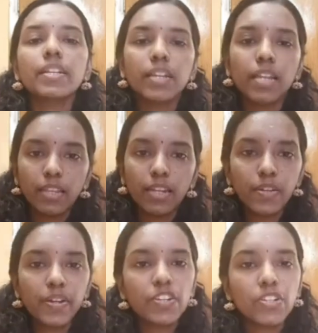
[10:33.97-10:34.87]
And in the
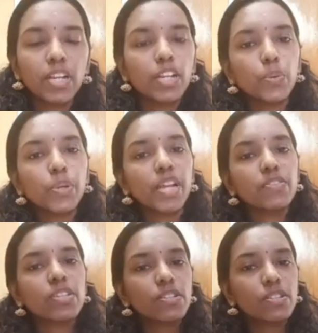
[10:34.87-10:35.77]
introduction, you
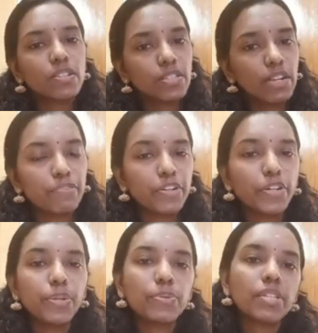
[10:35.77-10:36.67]
can just
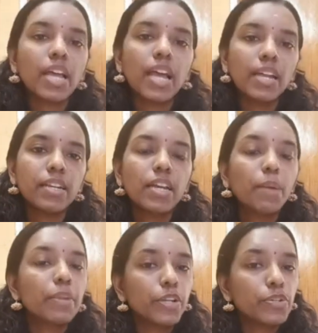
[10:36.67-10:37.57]
self-introduce,
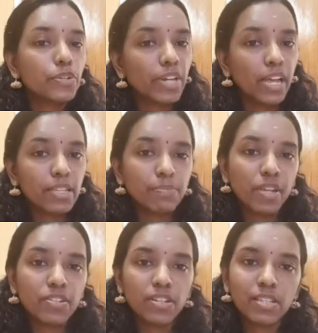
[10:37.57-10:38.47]
but you should not
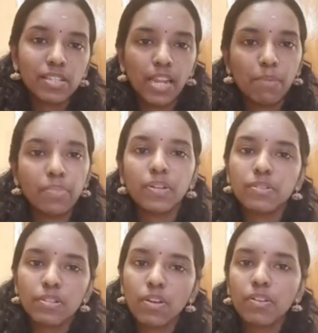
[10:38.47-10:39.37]
ask patient's name
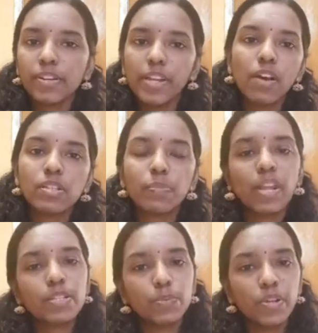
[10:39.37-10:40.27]
because it's already
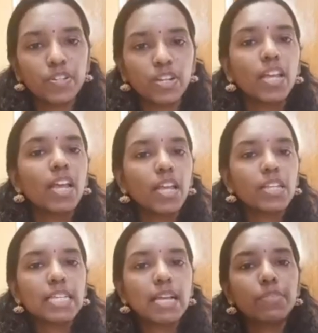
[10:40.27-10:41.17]
hospitalized patient.
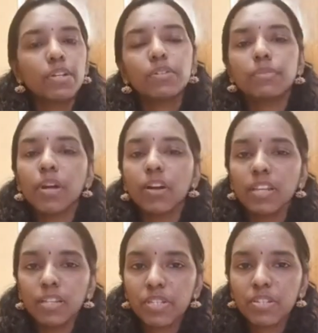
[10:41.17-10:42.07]
Example, good
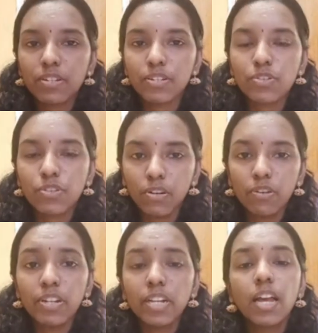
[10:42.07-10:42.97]
morning, Mr.
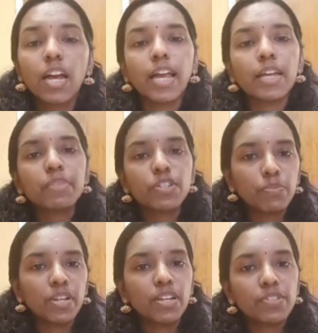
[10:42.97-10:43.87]
John. I am
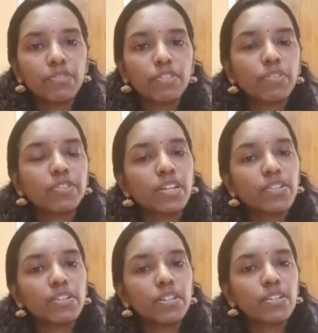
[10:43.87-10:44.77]
Rashmi Rajan, one of the
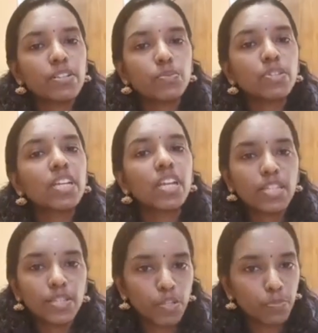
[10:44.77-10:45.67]
registered nurses working
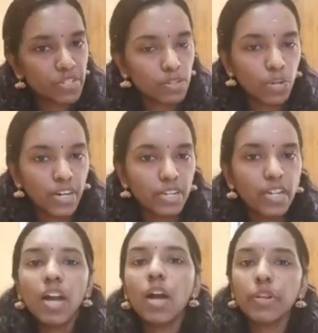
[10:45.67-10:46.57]
in this hospital ward.
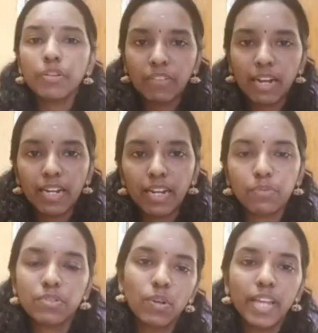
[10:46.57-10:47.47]
How are you feeling
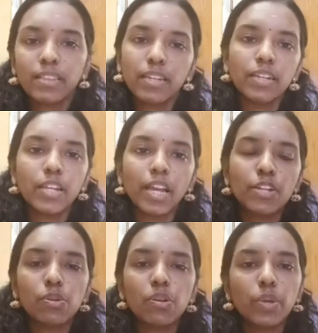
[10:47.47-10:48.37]
now? So like that, in
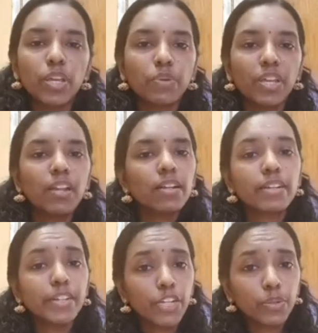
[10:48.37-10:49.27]
casual way, you can
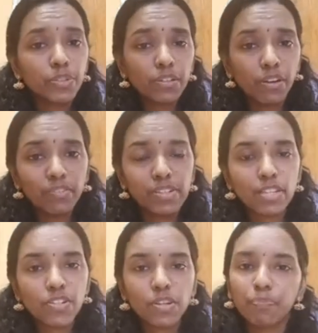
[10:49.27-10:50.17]
continue the
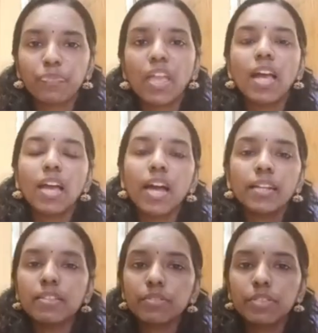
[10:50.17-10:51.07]
conversation.
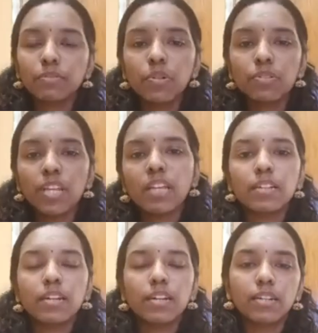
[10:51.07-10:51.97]
Another one more
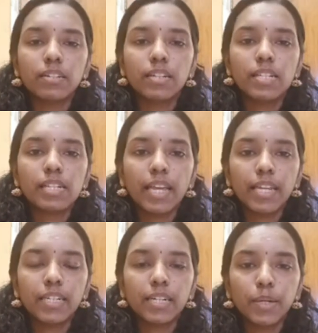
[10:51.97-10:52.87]
thing, it's
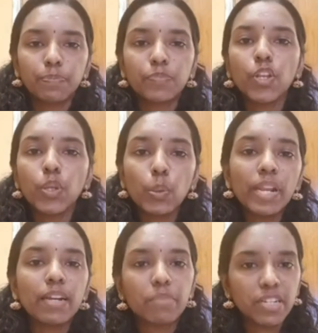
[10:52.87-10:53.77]
like
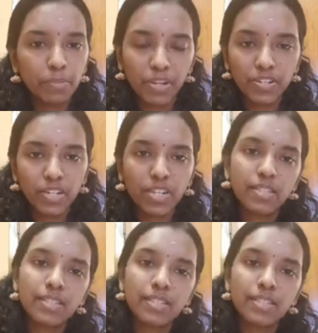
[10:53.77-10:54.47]
newly admitted patient.